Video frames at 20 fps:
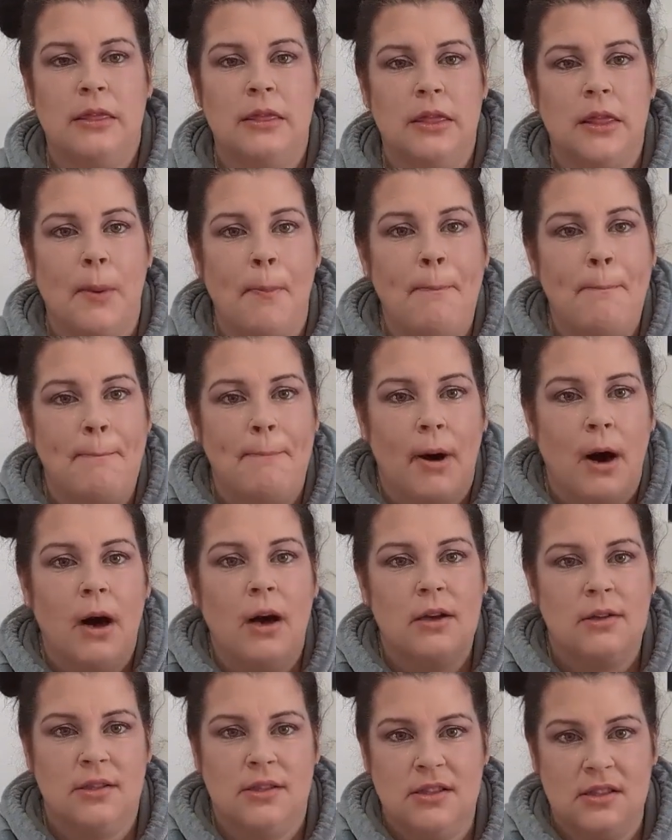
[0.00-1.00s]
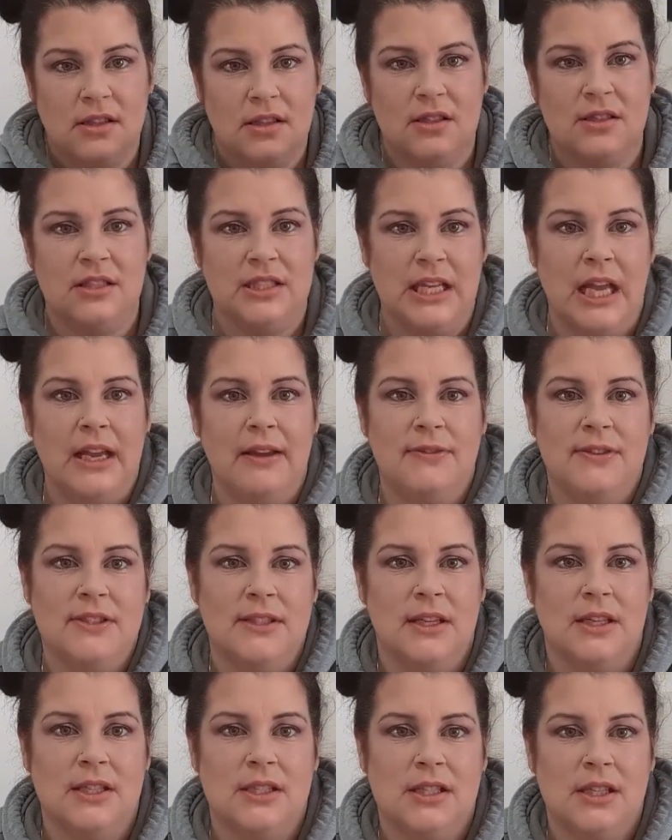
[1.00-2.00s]
the box saves
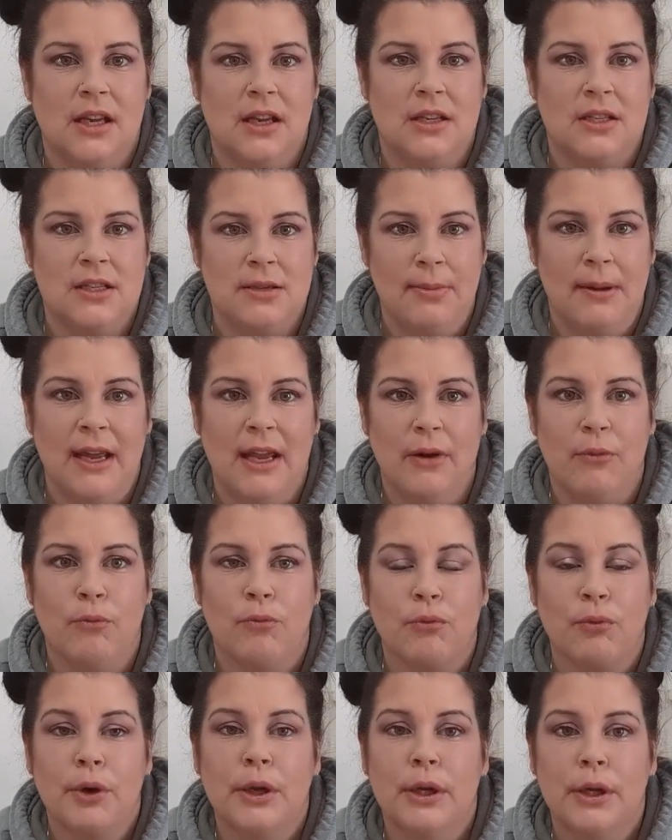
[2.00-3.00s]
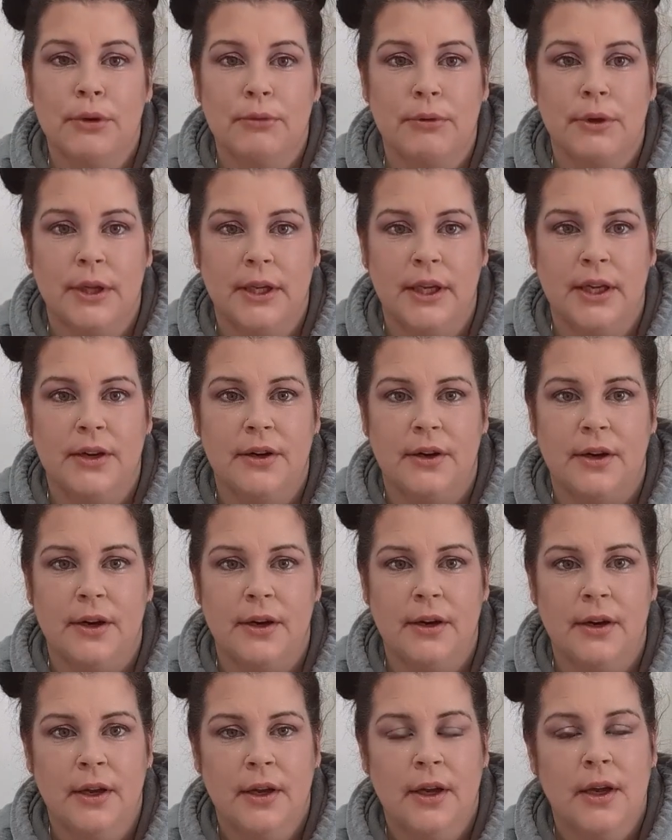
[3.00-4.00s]
this to make it really, really good.